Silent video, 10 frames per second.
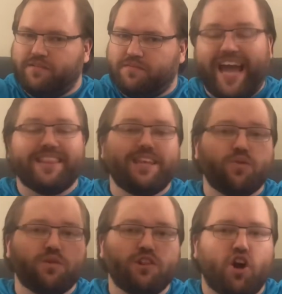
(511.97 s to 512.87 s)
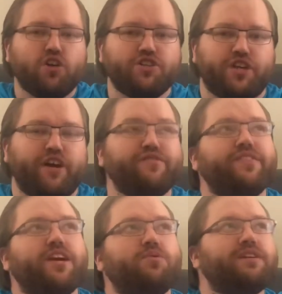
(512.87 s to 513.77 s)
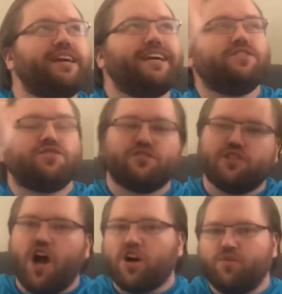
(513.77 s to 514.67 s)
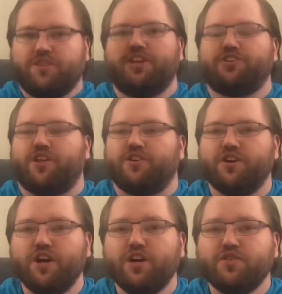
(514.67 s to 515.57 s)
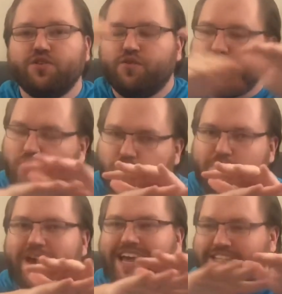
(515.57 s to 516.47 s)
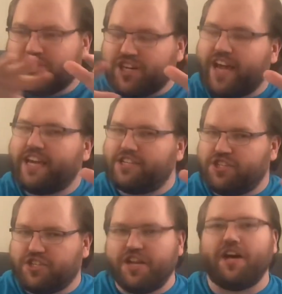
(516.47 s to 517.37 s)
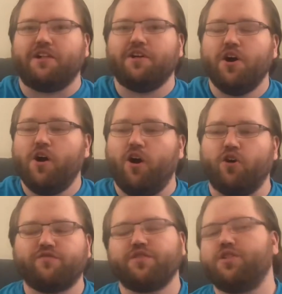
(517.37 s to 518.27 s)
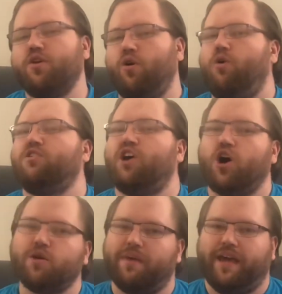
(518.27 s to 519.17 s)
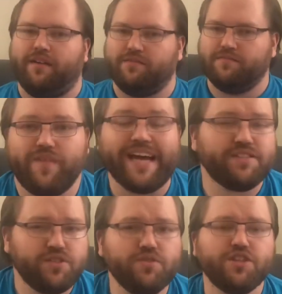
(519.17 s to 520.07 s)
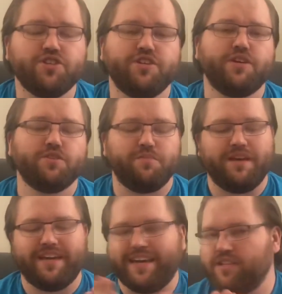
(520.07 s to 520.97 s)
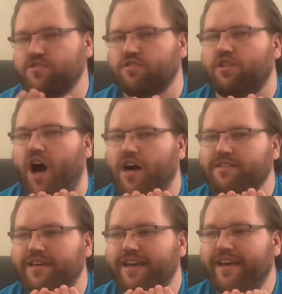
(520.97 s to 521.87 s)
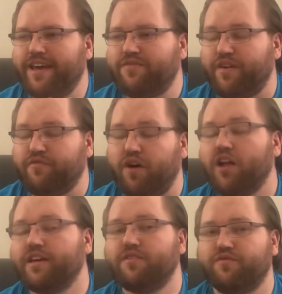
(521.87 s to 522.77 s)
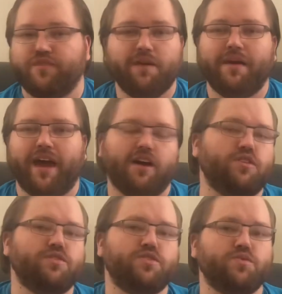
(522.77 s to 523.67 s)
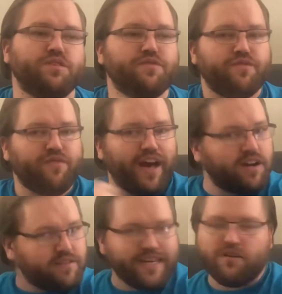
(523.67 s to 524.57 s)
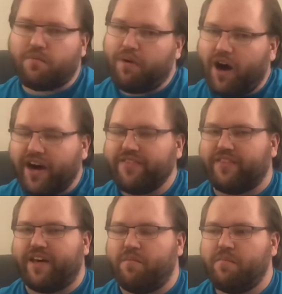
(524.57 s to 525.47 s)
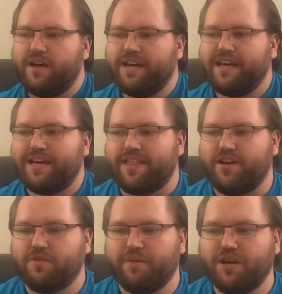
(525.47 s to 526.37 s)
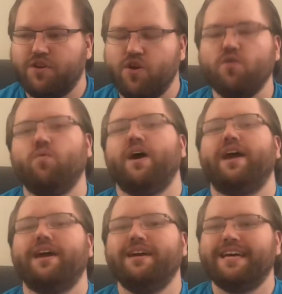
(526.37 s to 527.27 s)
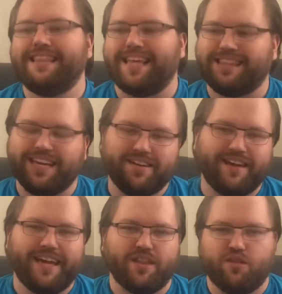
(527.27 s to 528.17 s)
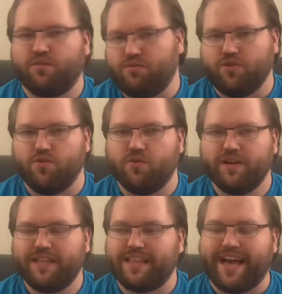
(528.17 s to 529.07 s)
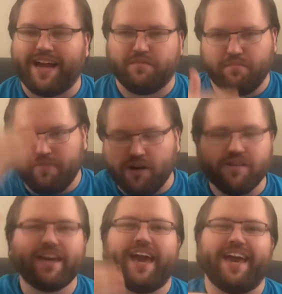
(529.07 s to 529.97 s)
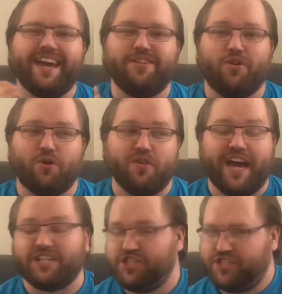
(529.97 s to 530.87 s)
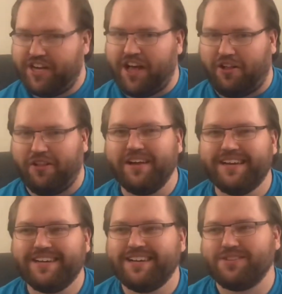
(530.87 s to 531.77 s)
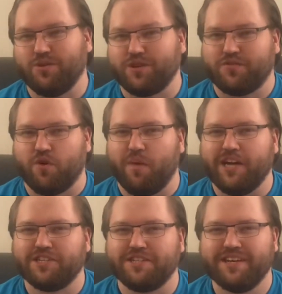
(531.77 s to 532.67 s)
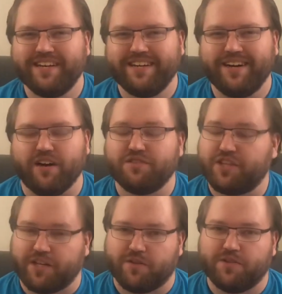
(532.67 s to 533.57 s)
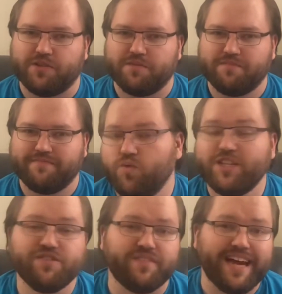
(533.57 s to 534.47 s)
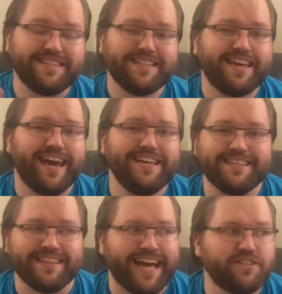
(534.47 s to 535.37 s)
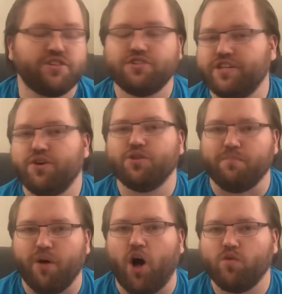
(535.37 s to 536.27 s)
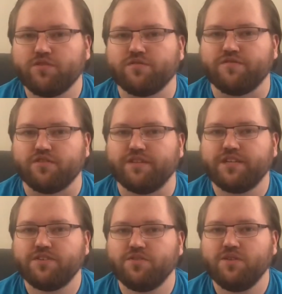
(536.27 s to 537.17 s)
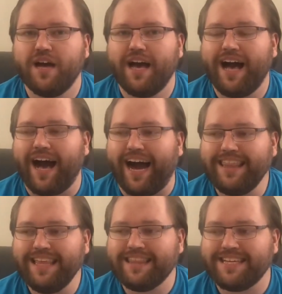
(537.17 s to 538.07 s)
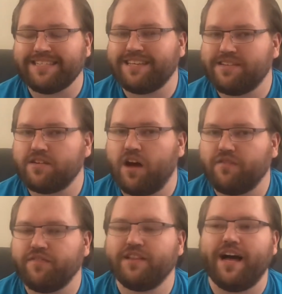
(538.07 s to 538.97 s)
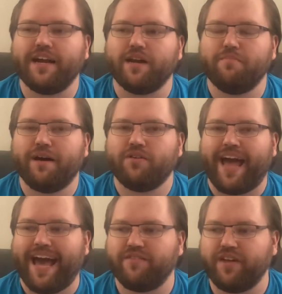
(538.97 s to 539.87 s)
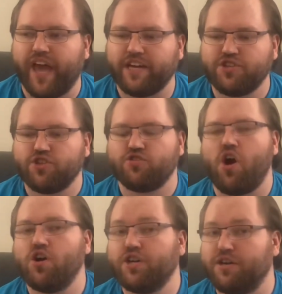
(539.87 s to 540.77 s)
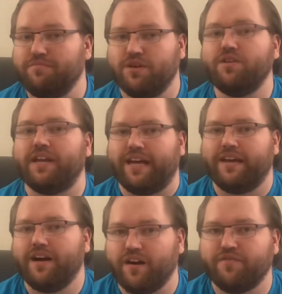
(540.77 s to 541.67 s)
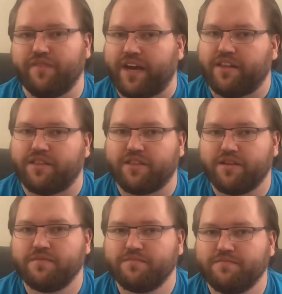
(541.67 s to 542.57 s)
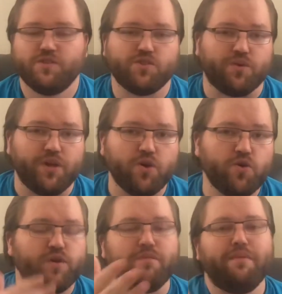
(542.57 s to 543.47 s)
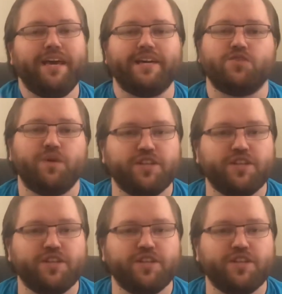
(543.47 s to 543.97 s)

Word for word: And they were large enough and they would interlock with each other to form a giant shell over the whole army. And due to the shields being interlocked, if a volley of flaming arrows was fired down upon them, there'd be no way that they could get through that barricade or that shell tortoise formation of shields. Which, if that's the case and that's the shield that Paul was referring to, I think that says an awful lot about having a strong community of faith. So, you and me, as we